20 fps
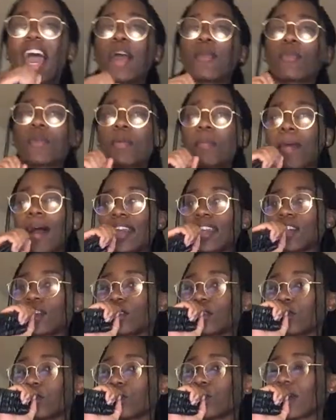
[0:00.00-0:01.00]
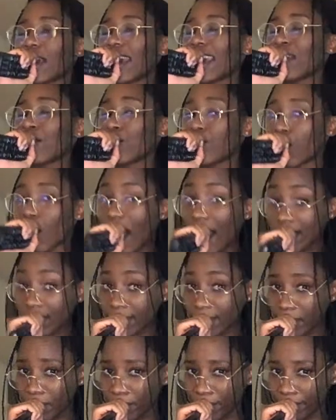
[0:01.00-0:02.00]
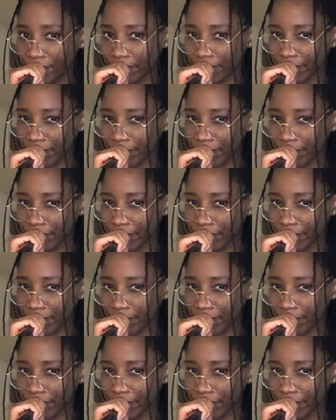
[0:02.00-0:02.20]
and we might include a random